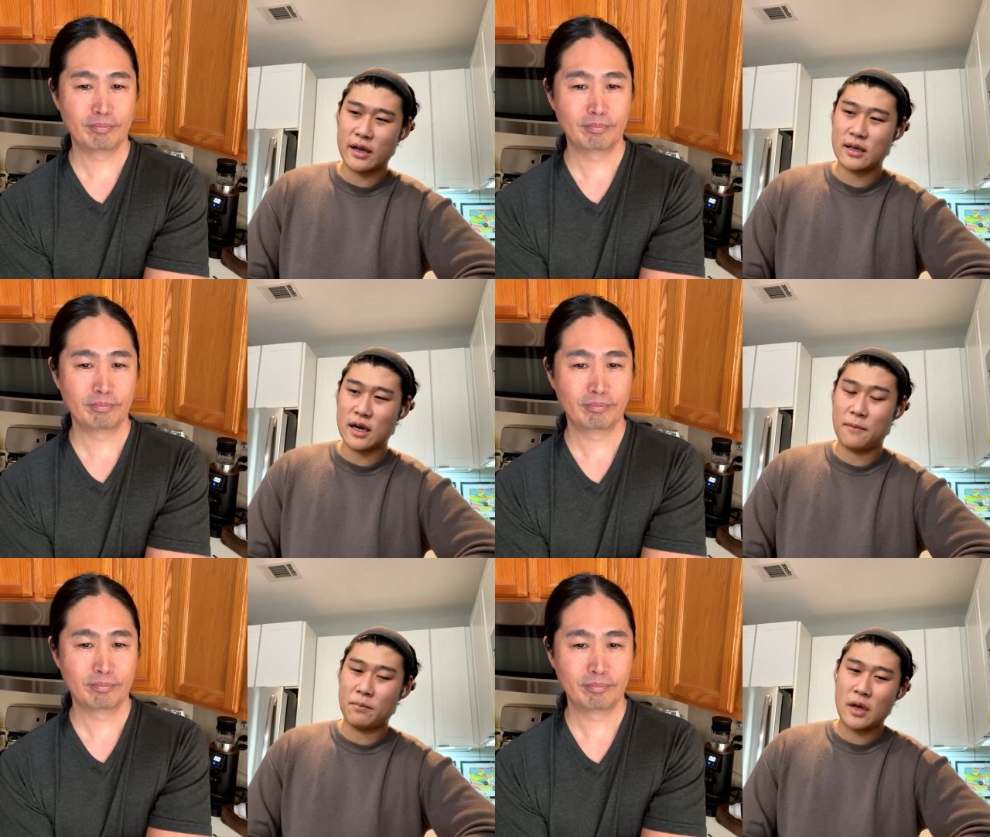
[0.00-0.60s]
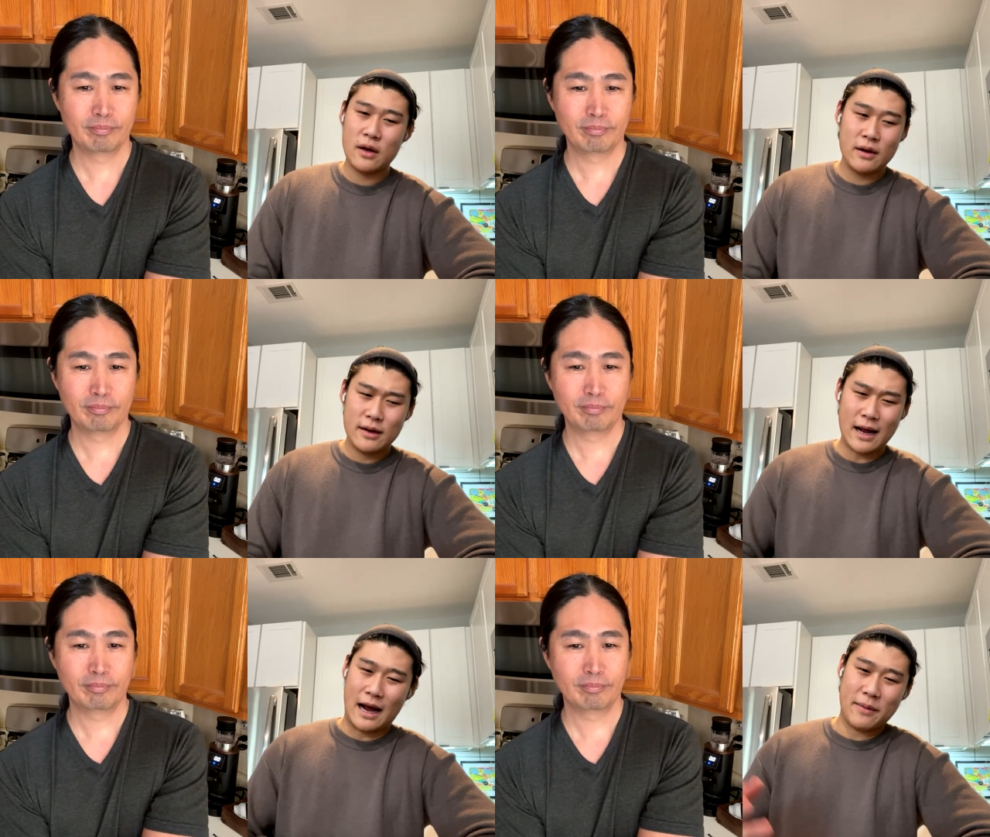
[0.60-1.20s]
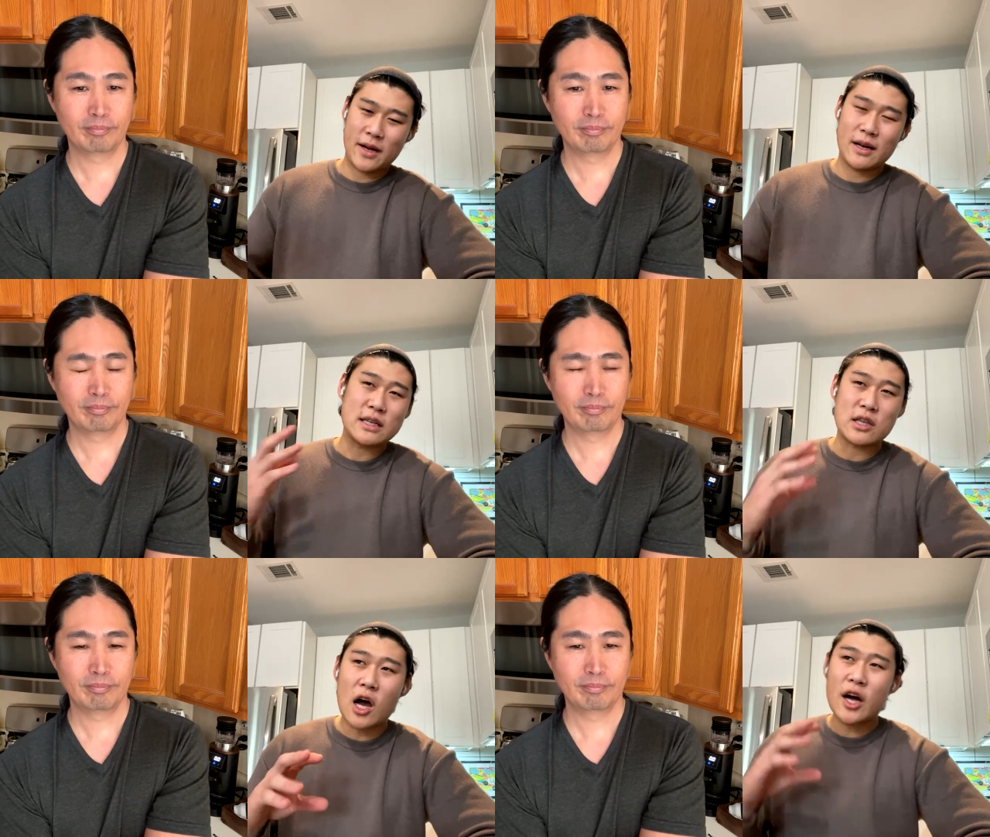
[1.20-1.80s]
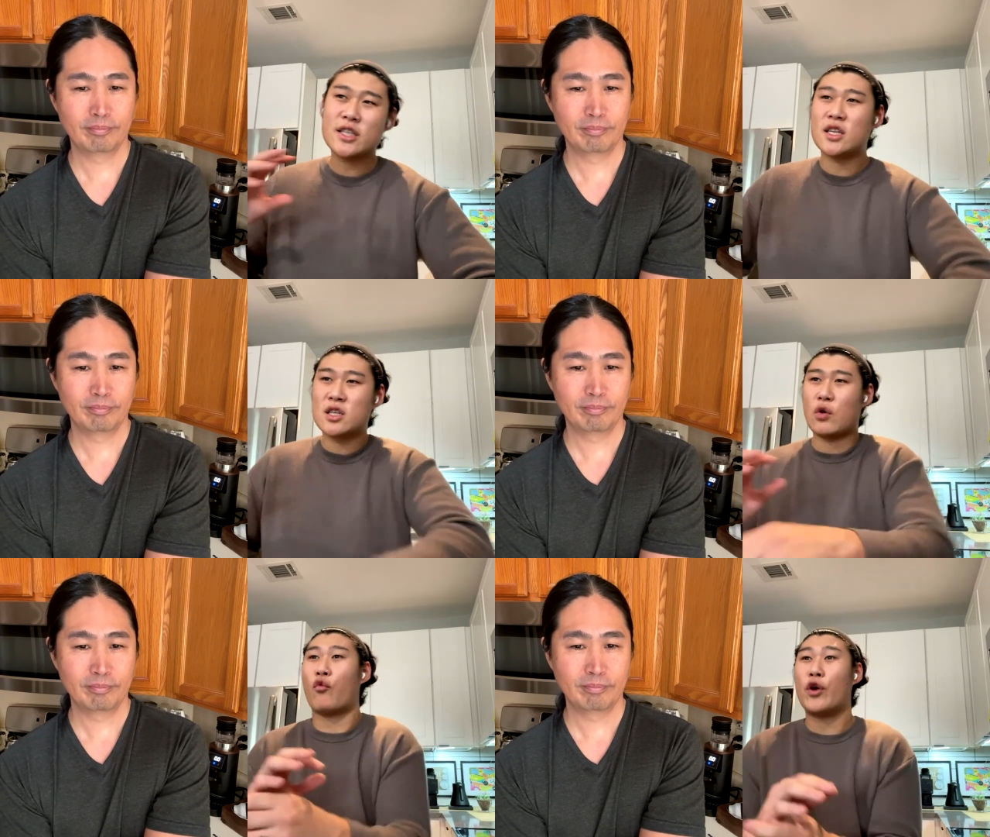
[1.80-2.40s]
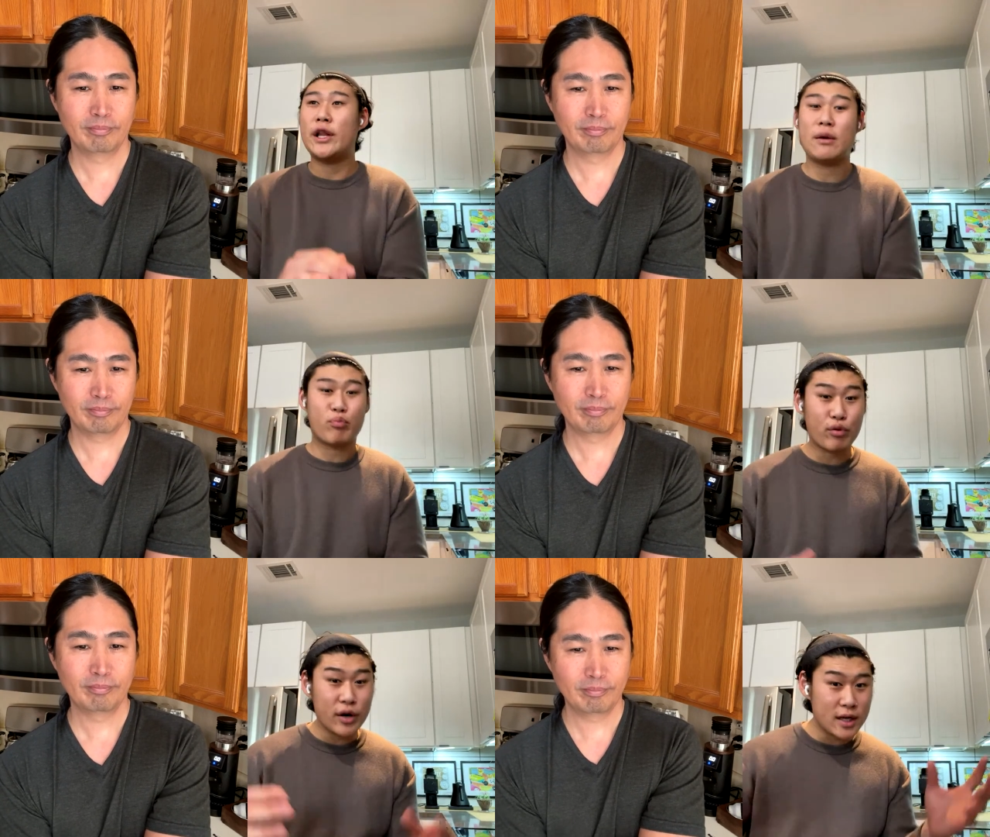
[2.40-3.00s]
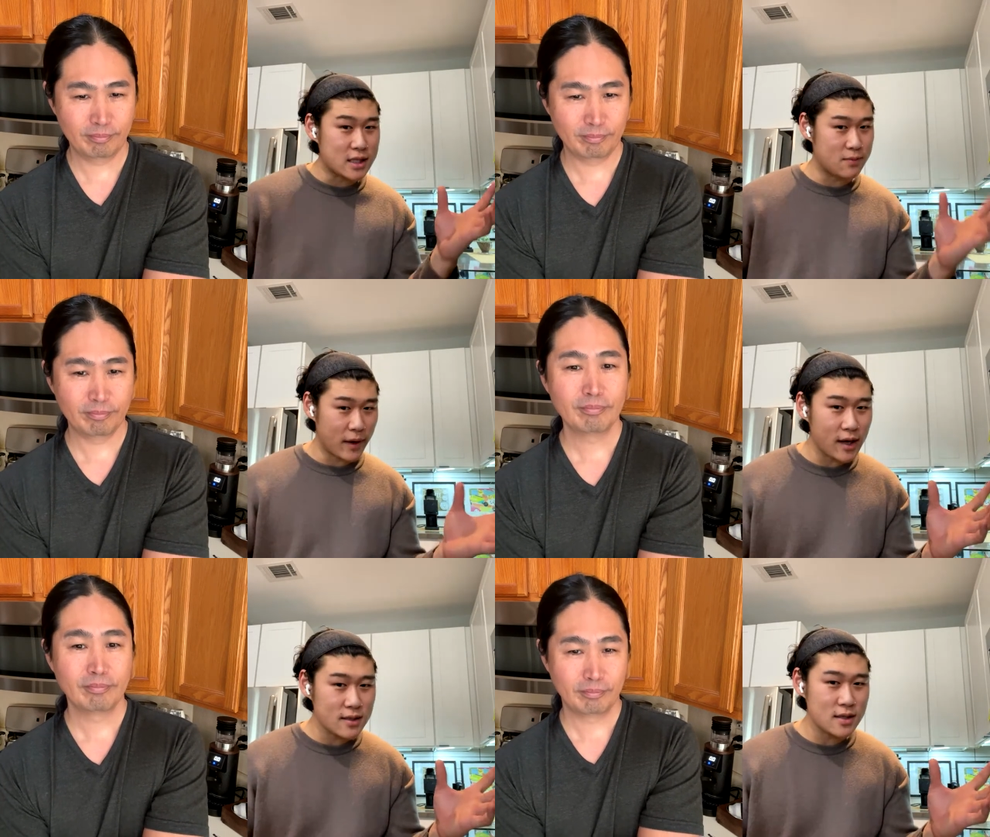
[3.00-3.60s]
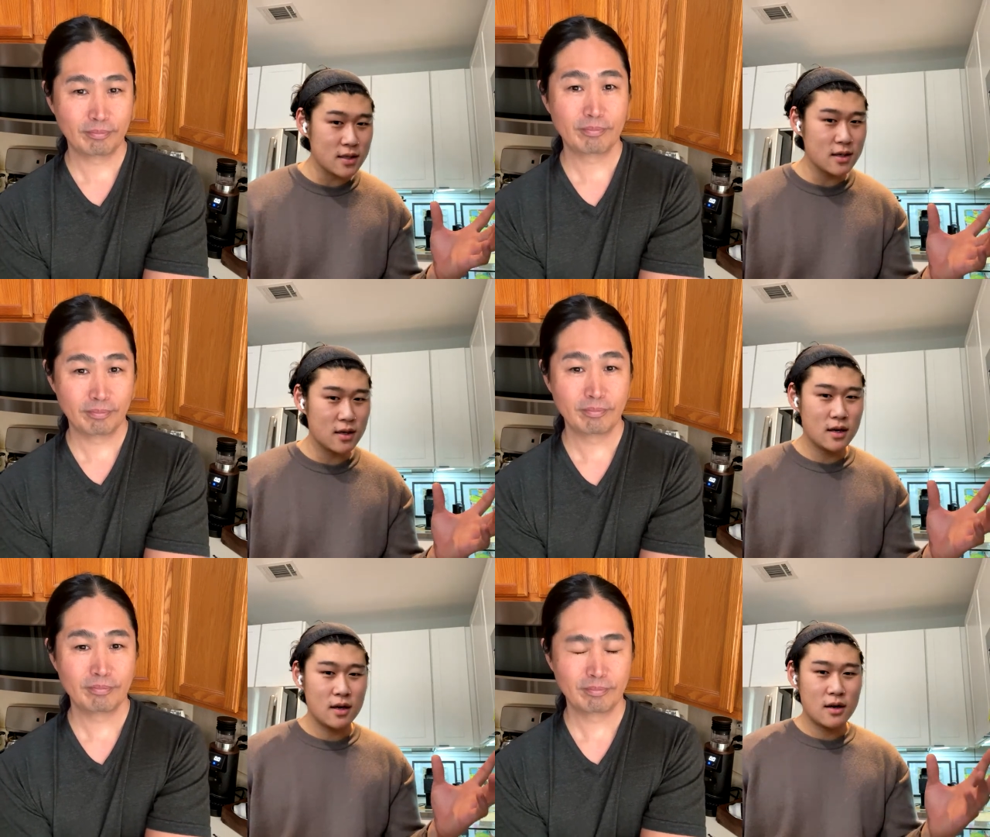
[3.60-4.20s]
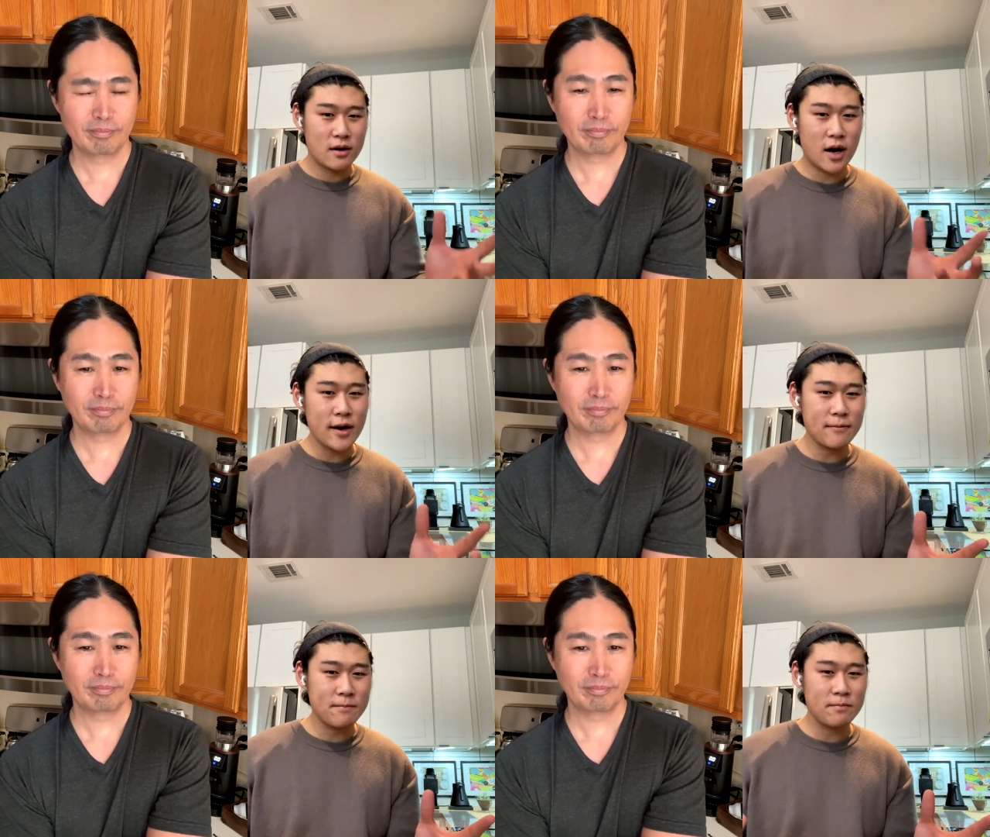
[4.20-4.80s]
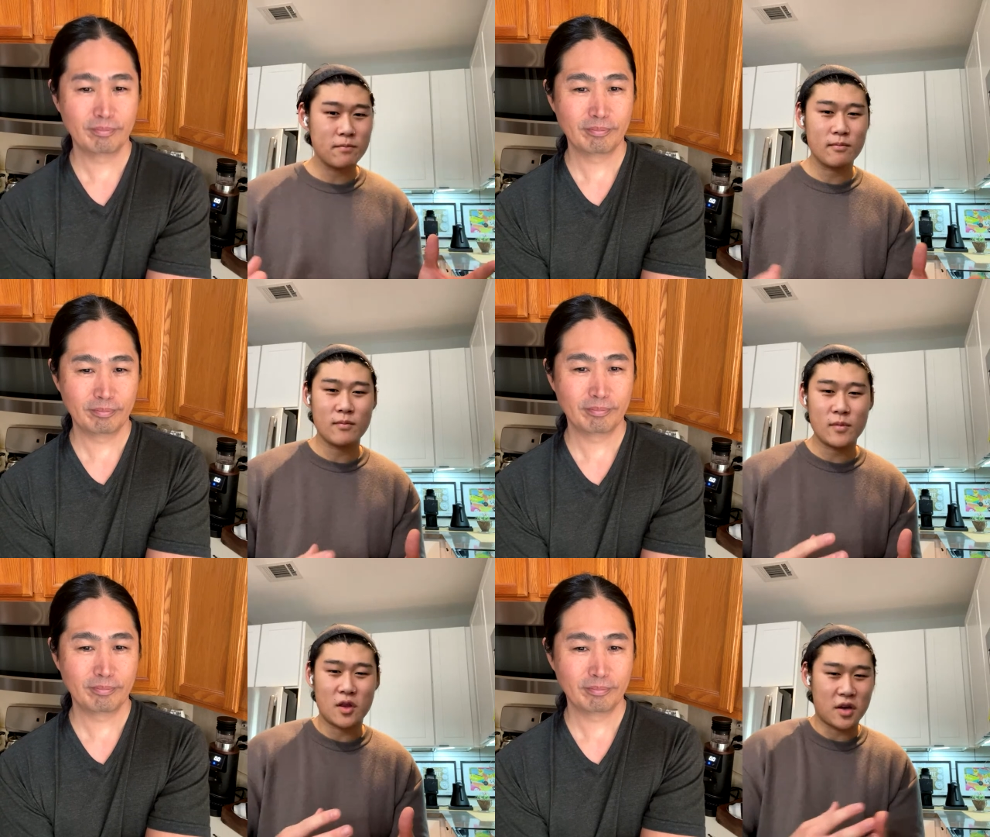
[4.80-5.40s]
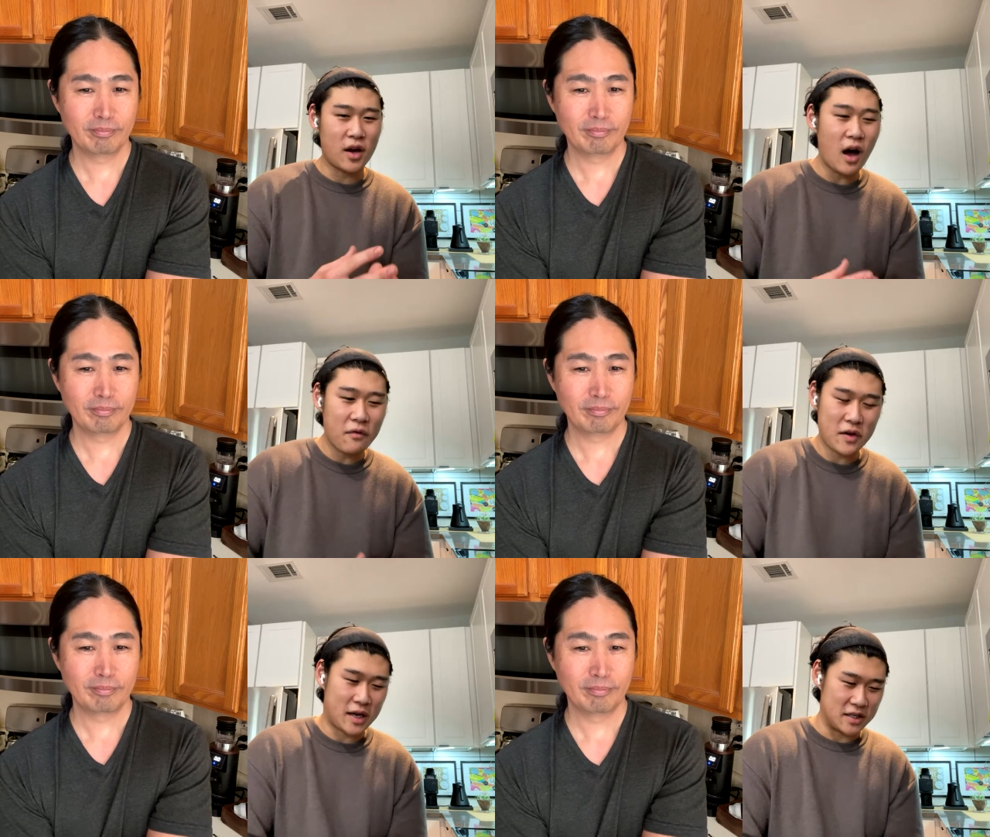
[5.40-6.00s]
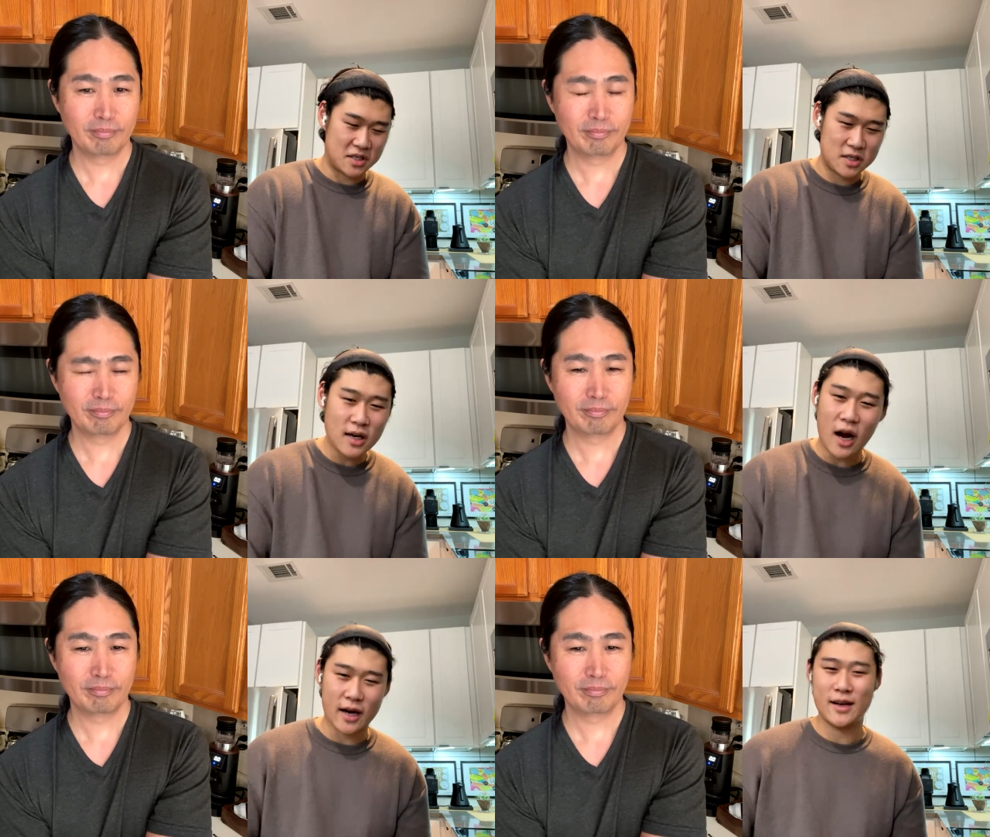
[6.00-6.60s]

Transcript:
Speaker 1: And um, yeah, I mean, as long as it's a really pretty space, right? The coffee can suck,